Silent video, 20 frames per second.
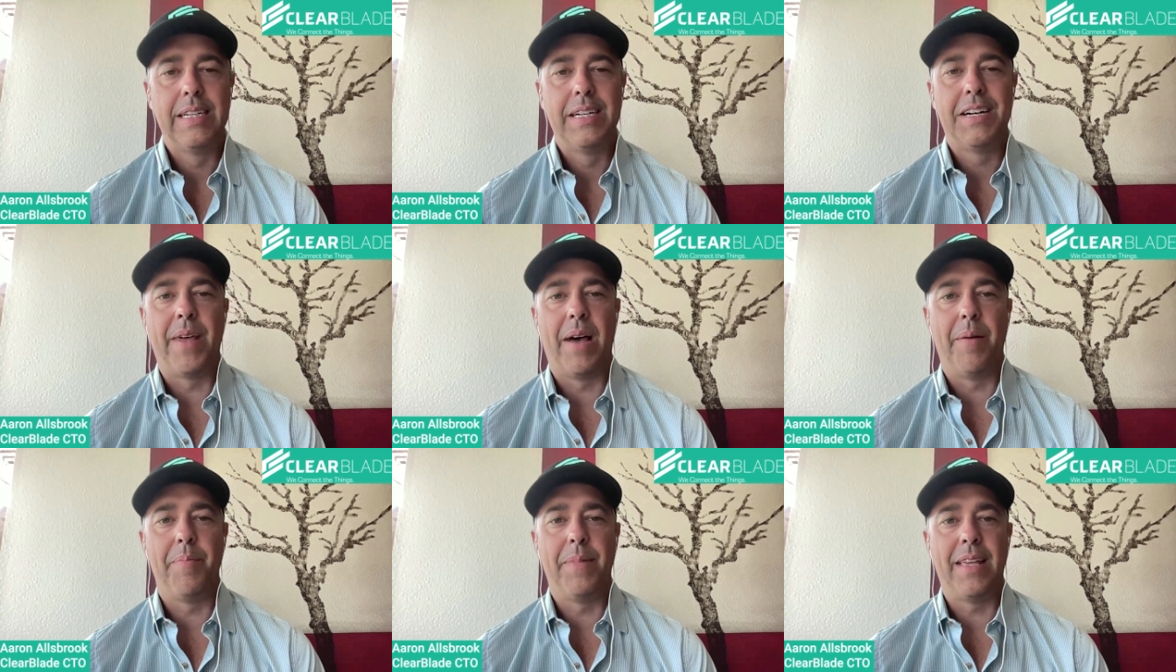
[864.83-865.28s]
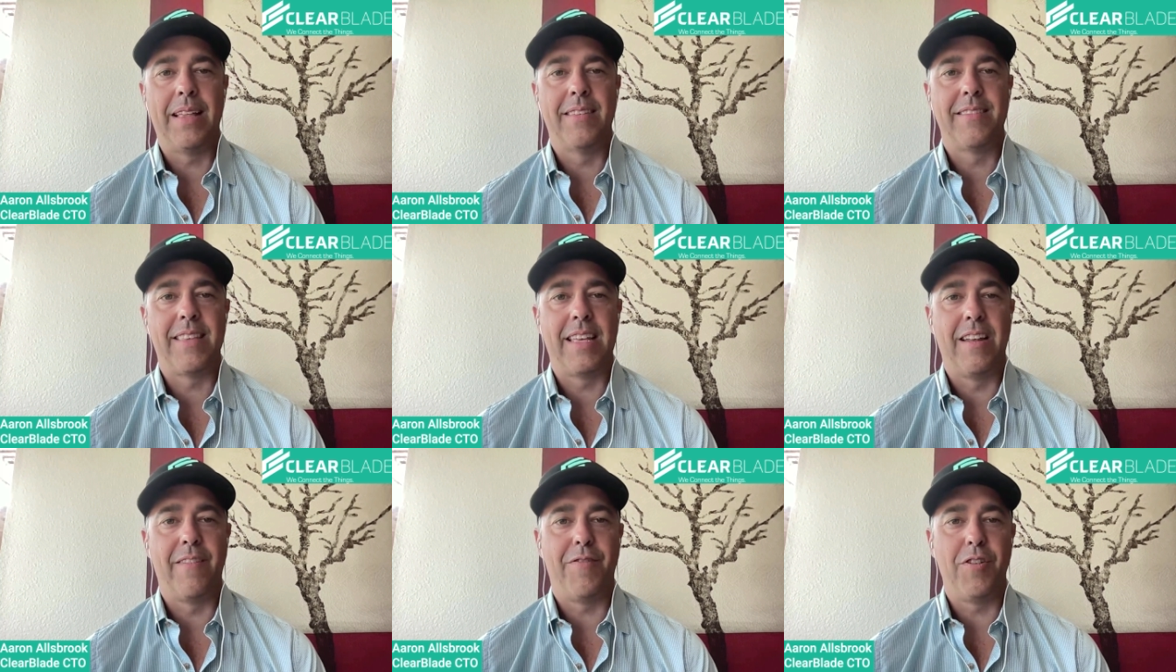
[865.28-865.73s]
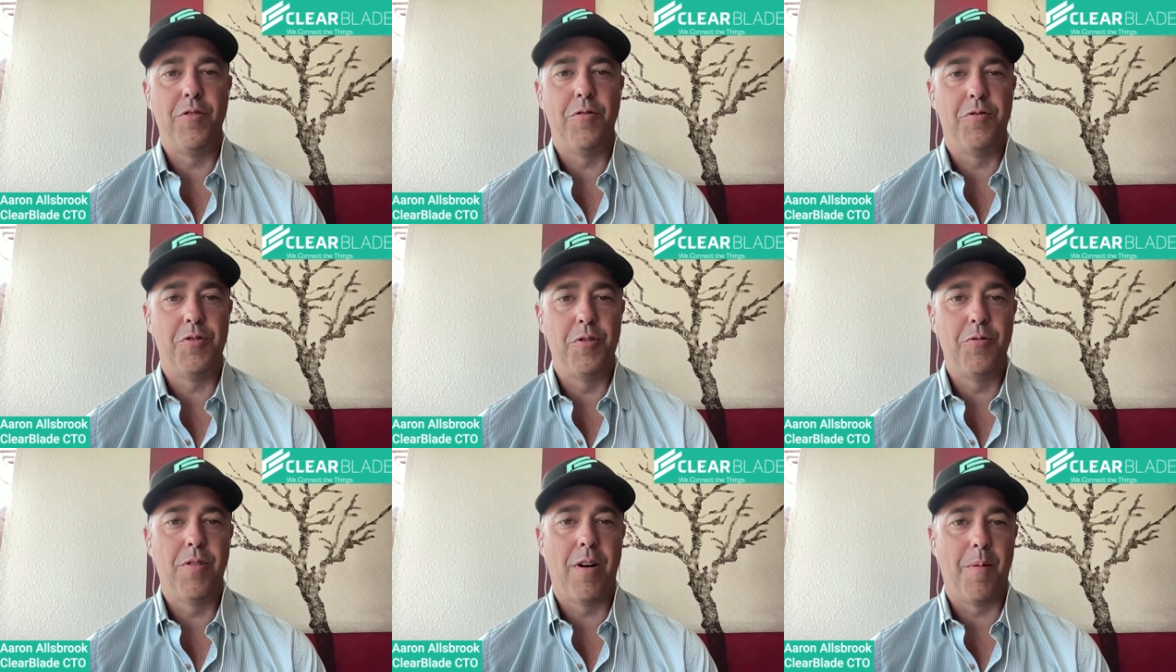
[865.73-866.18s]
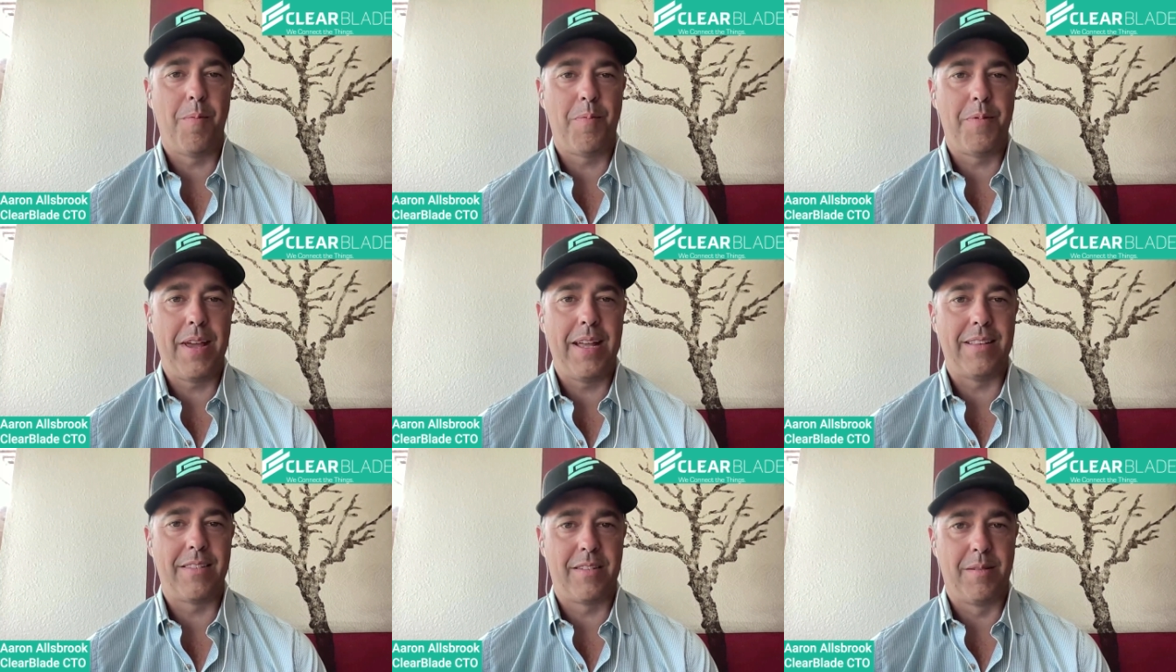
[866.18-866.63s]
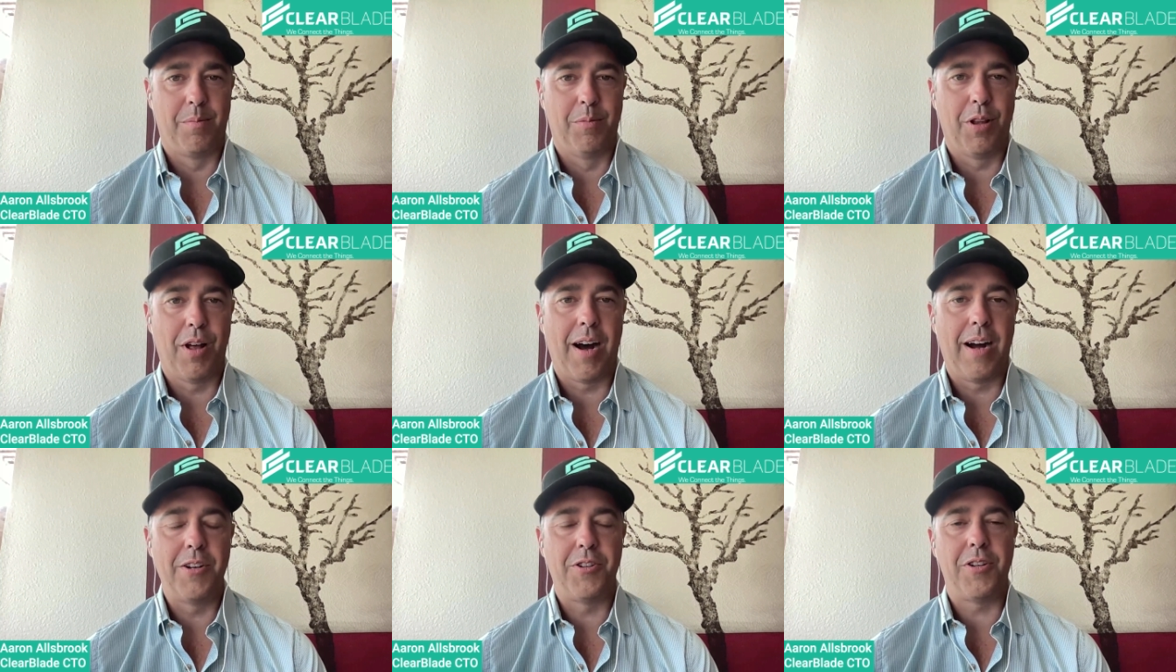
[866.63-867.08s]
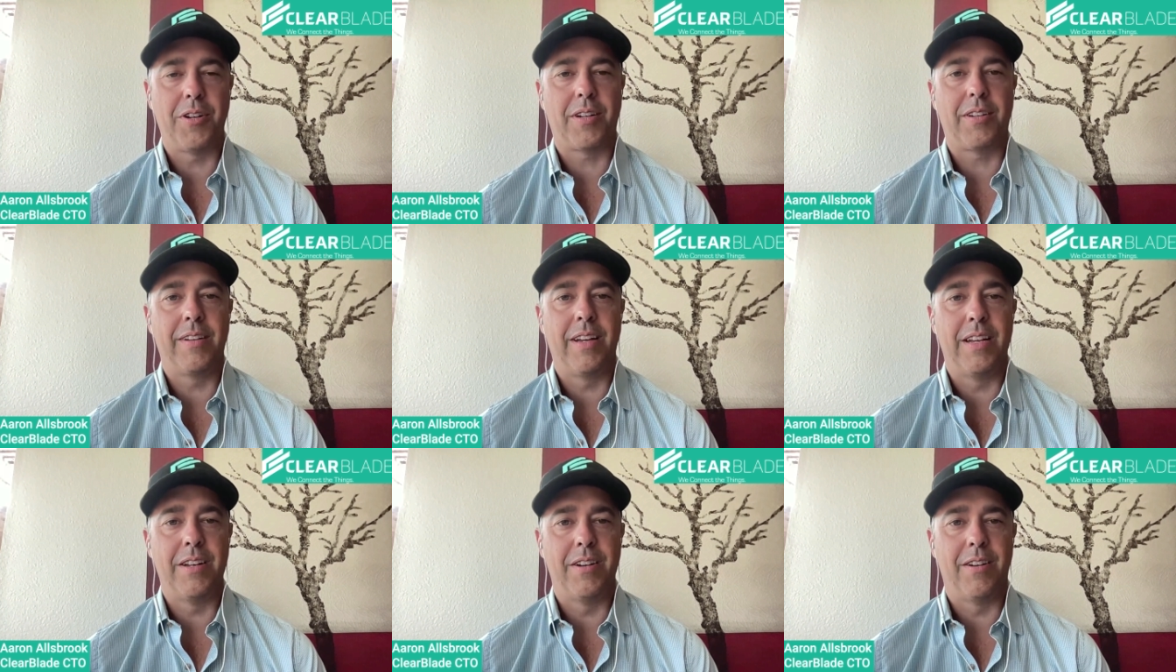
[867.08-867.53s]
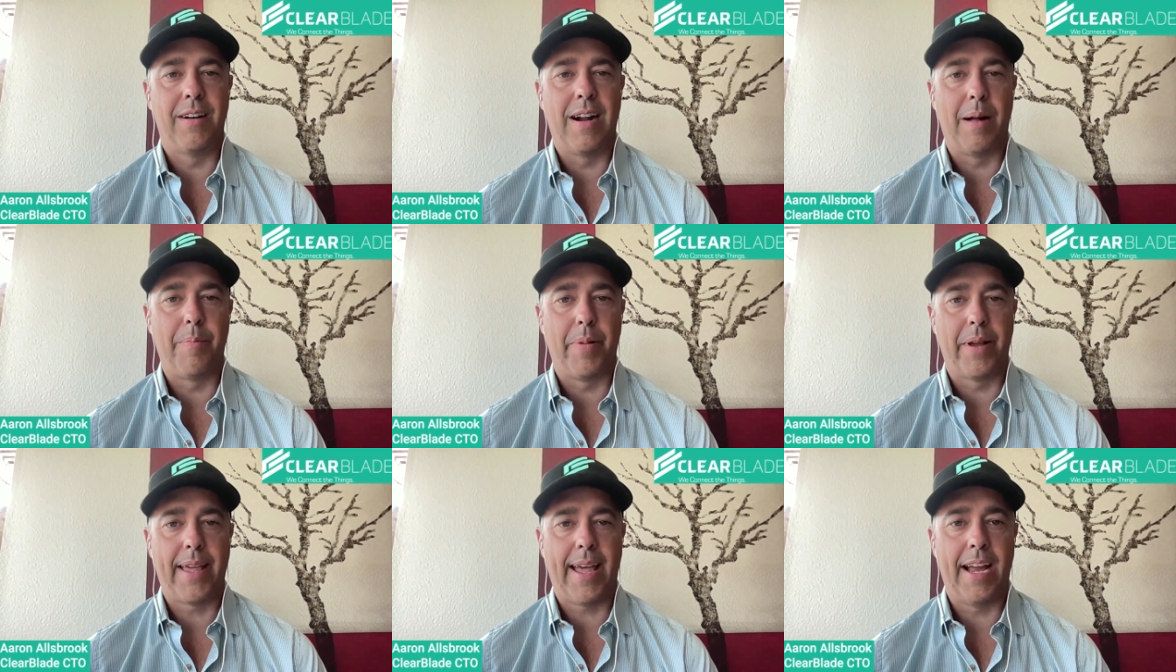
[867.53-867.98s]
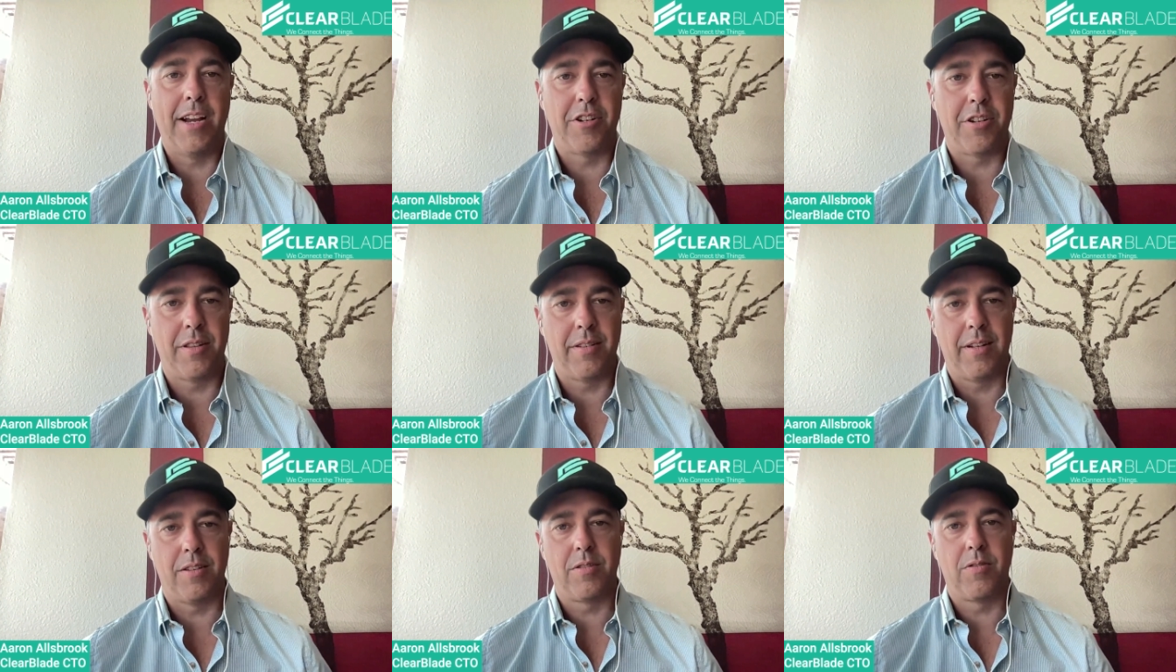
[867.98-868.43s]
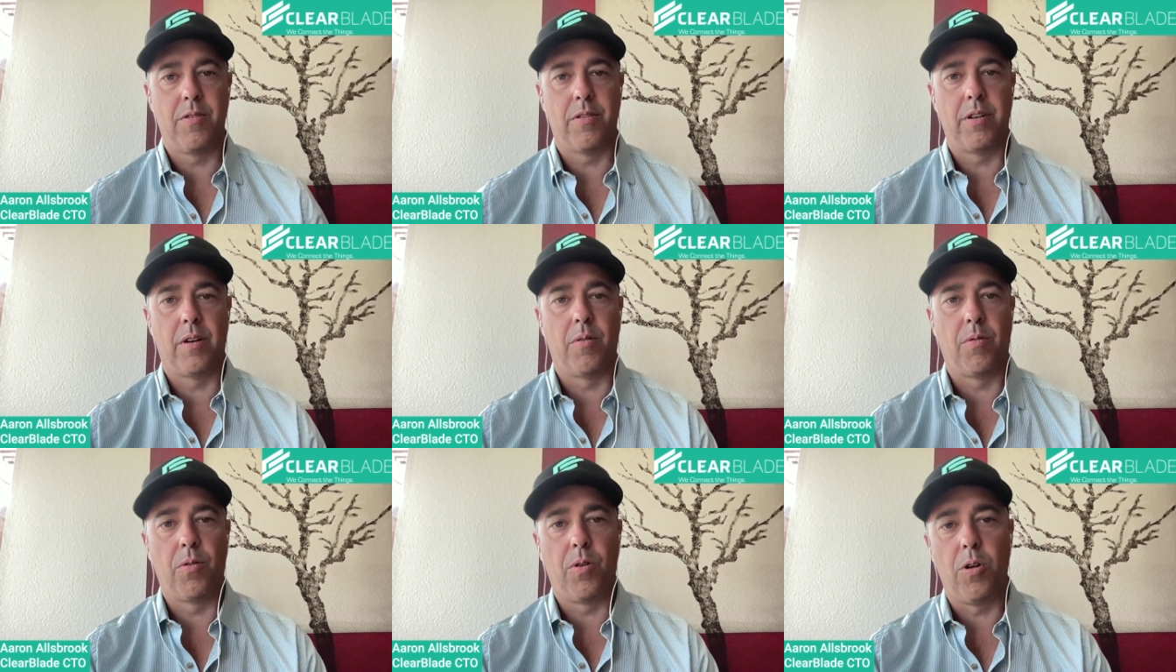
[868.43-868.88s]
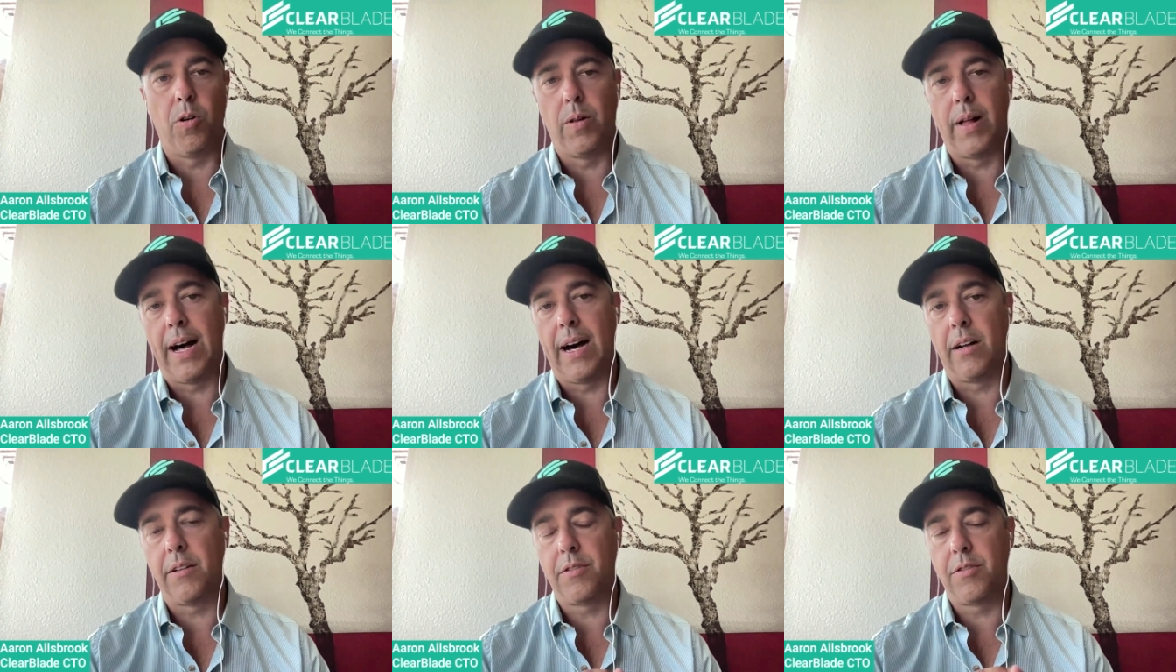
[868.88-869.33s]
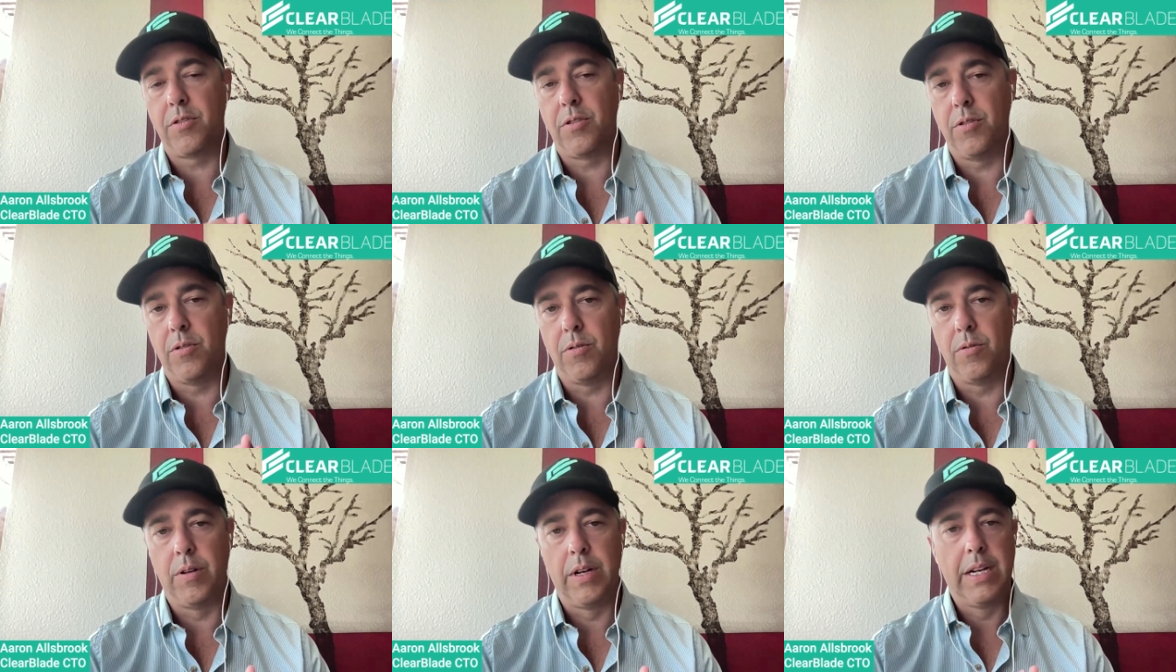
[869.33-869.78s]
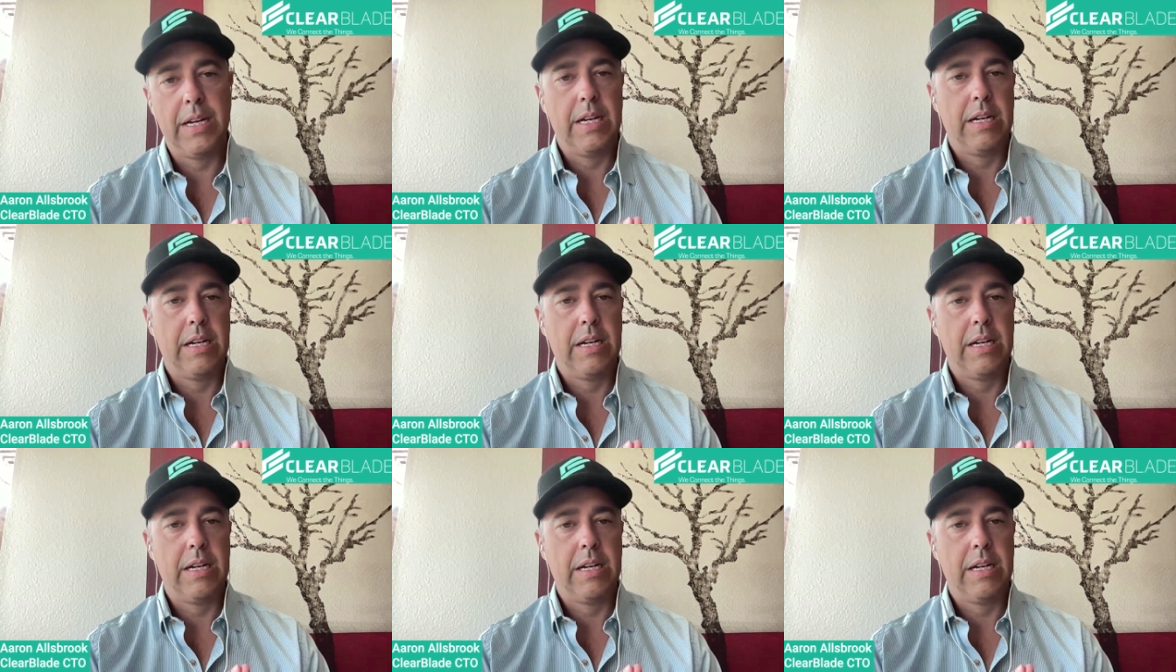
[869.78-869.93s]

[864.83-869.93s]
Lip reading: That means that if you do update some logic in your application that's going to roll out to